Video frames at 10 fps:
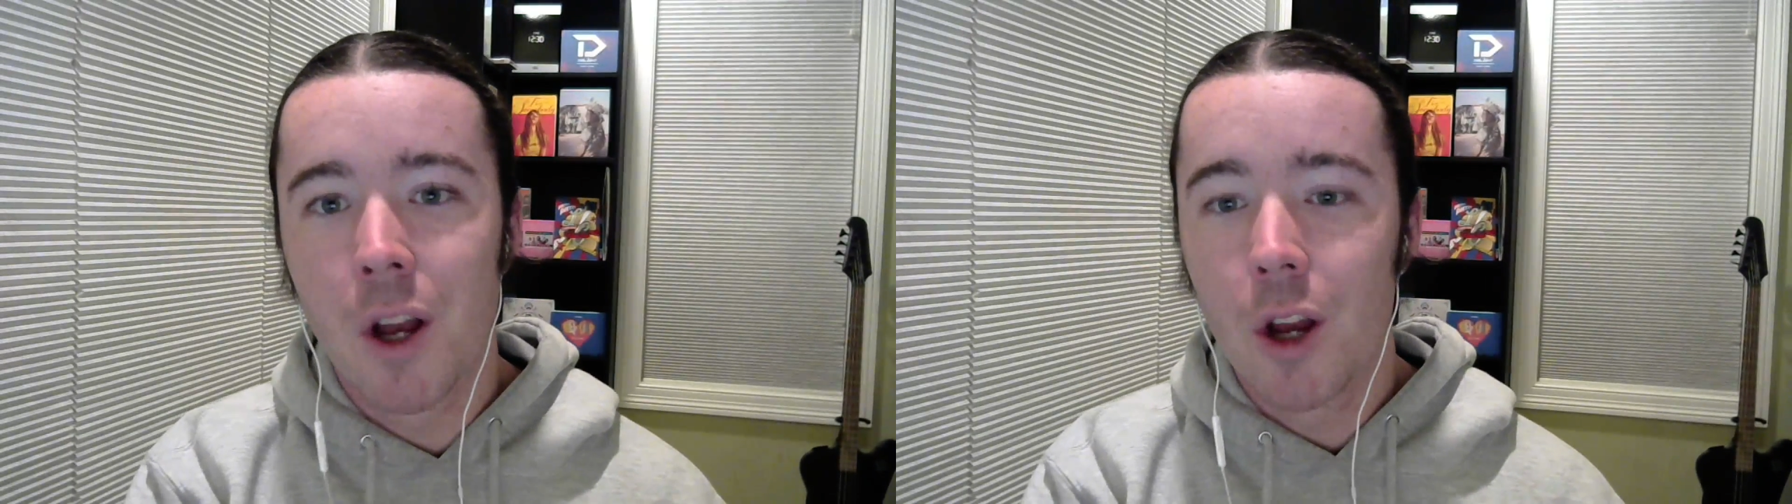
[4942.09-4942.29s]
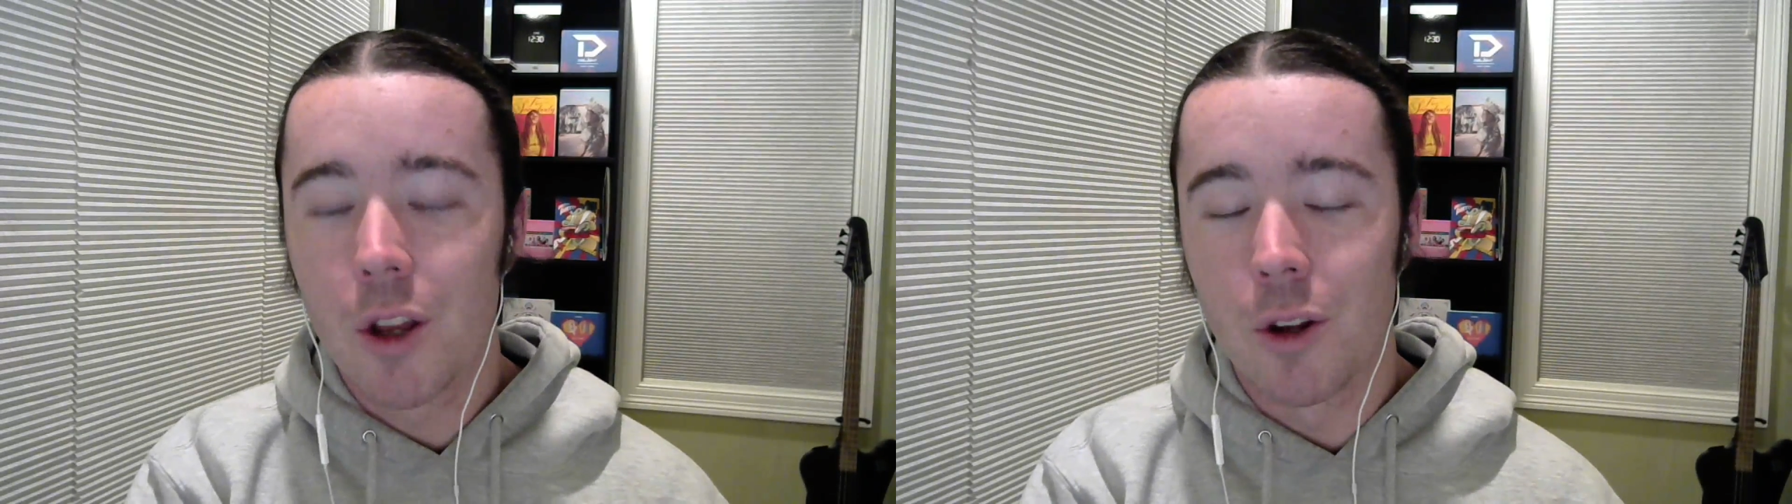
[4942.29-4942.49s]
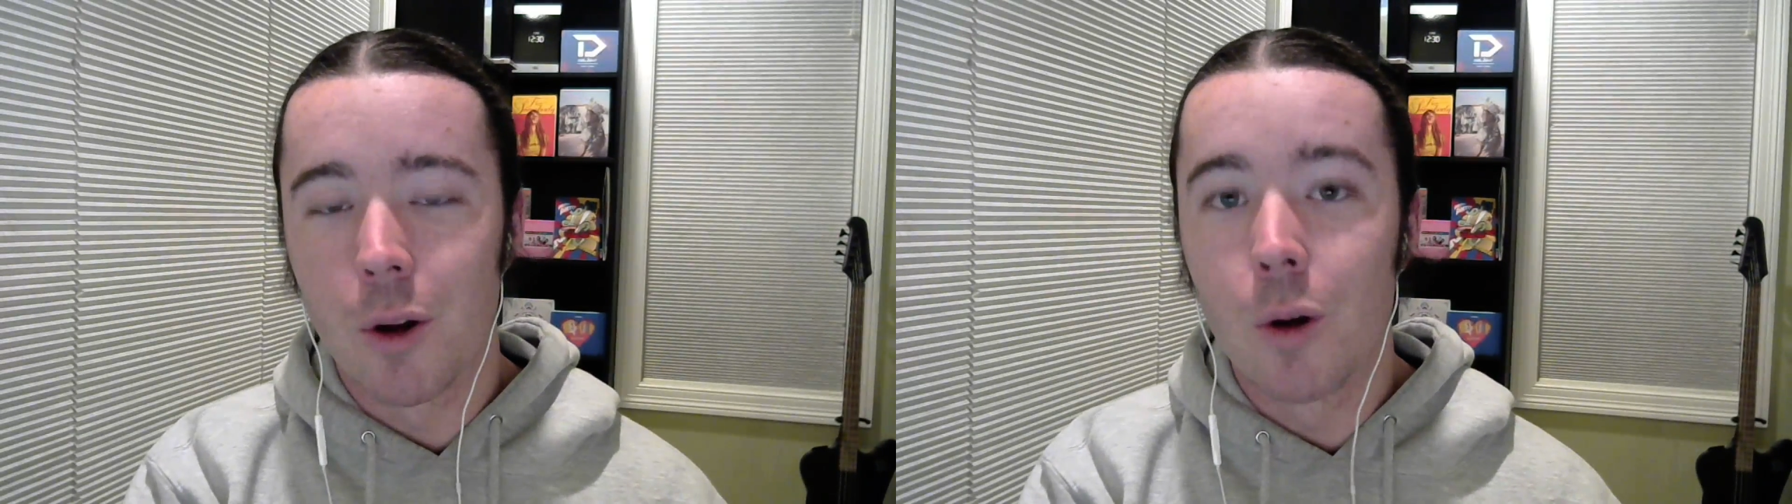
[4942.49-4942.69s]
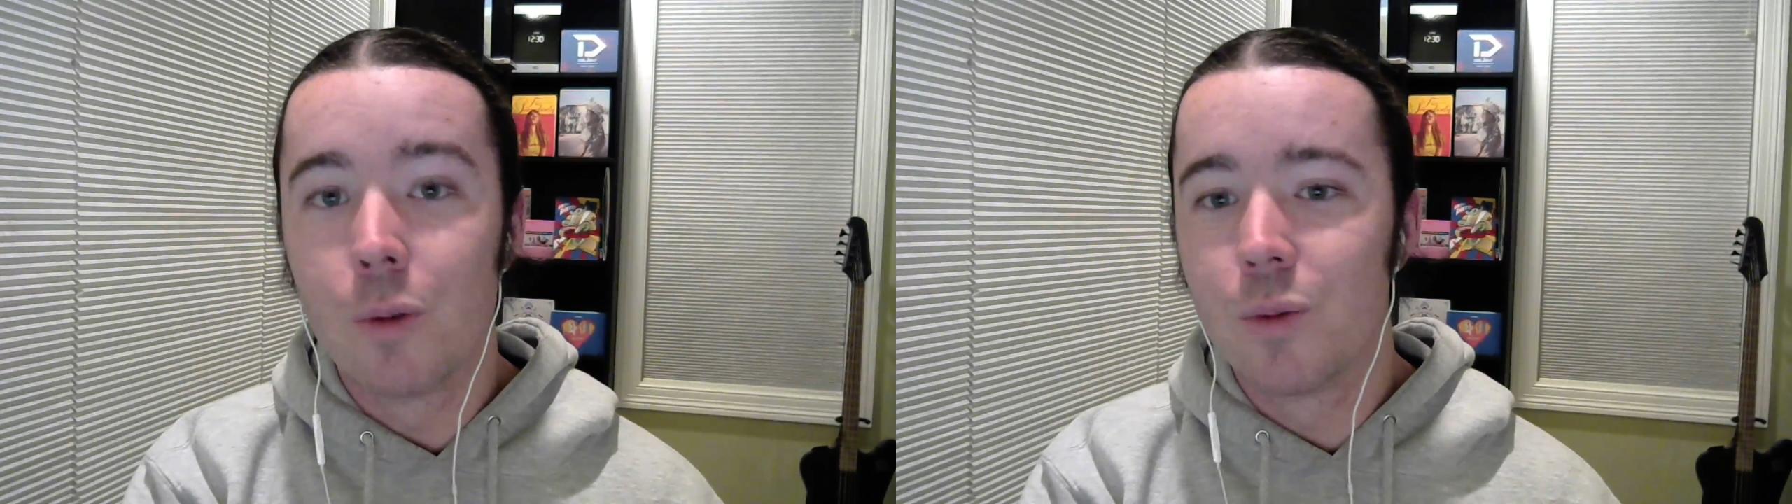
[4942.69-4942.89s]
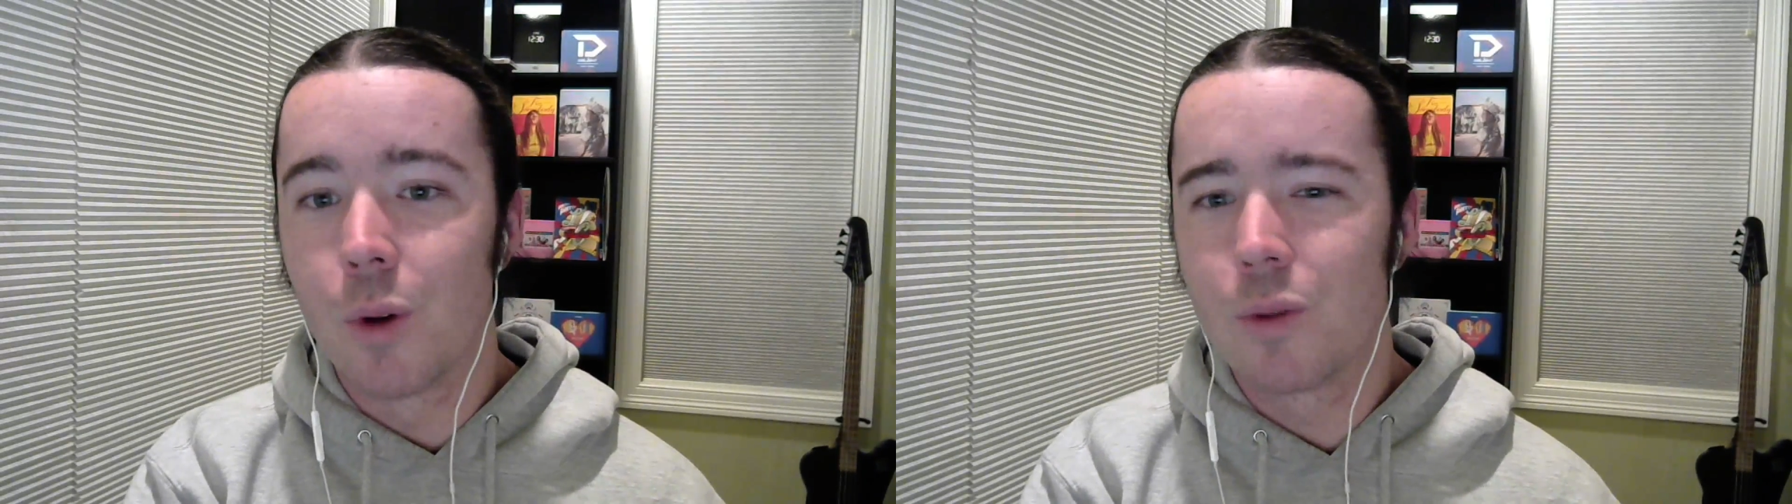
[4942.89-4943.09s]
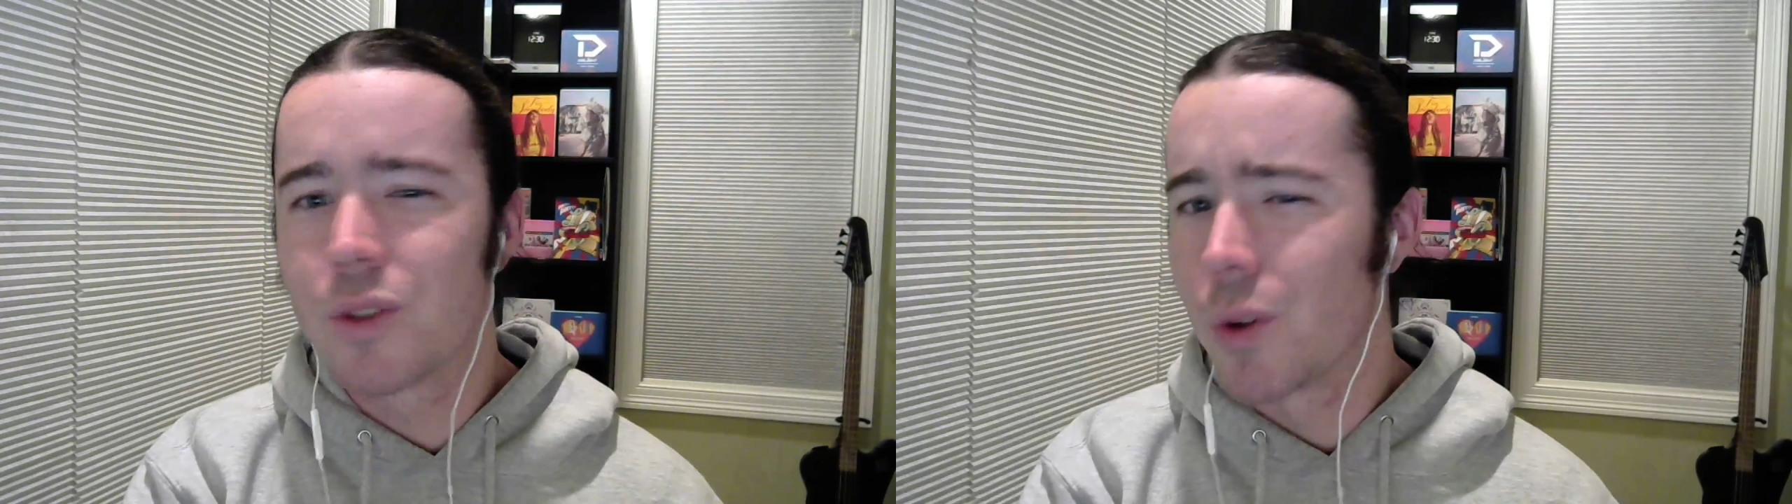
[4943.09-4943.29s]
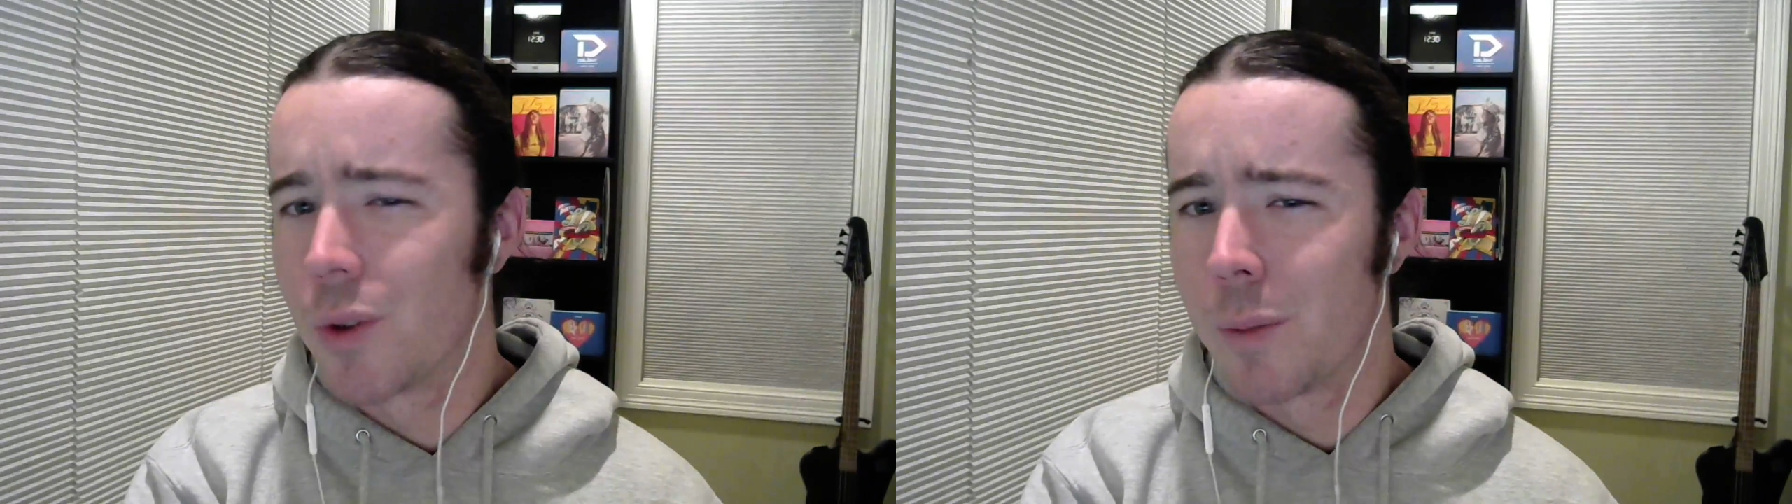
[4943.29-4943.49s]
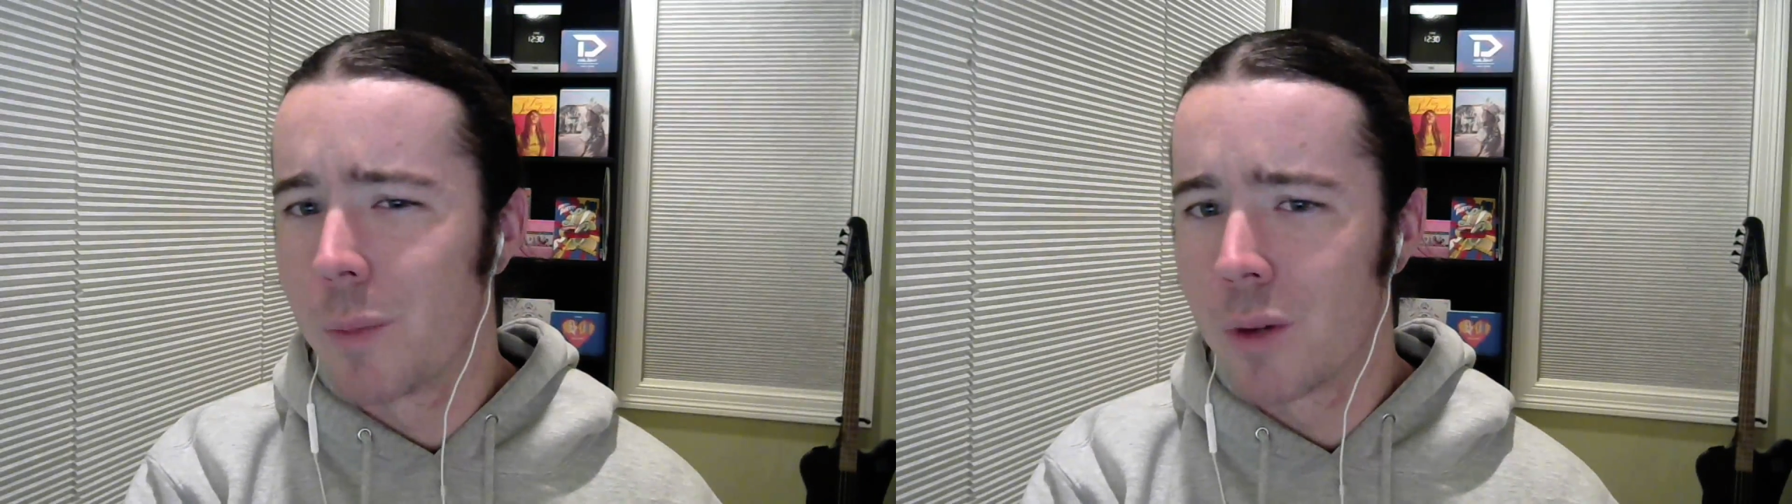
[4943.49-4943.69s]
who's sold the
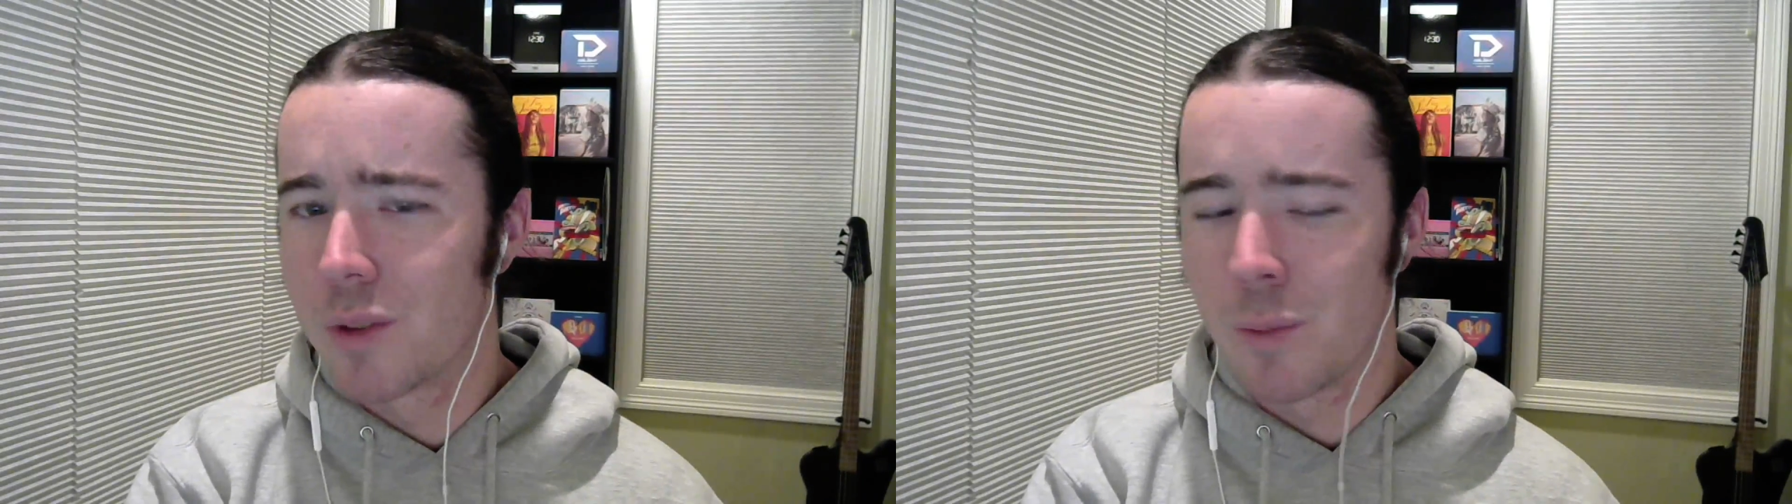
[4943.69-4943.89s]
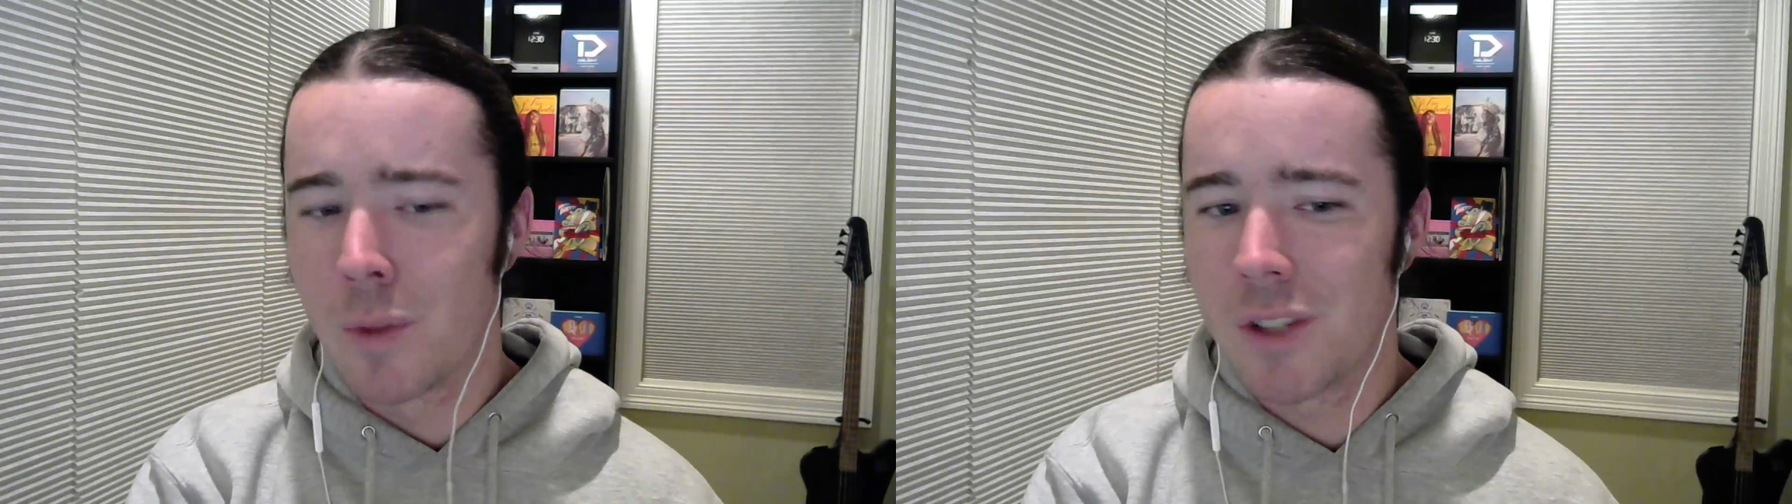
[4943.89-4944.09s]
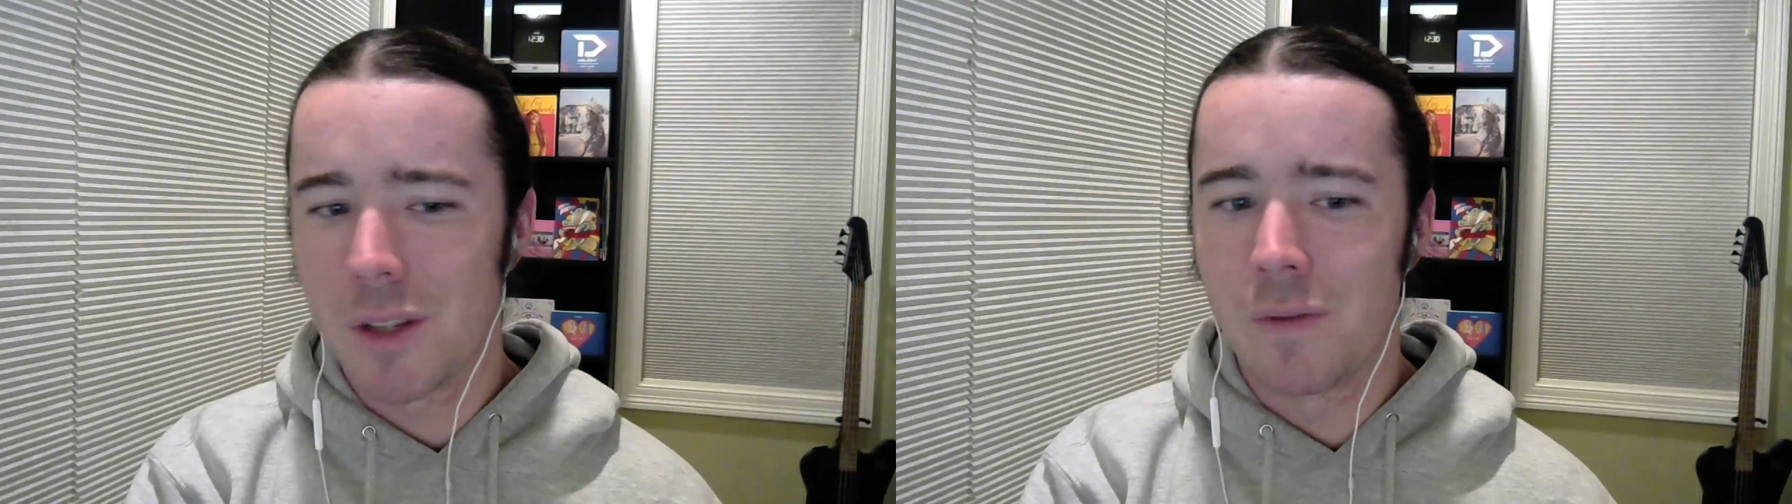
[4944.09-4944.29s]
most music,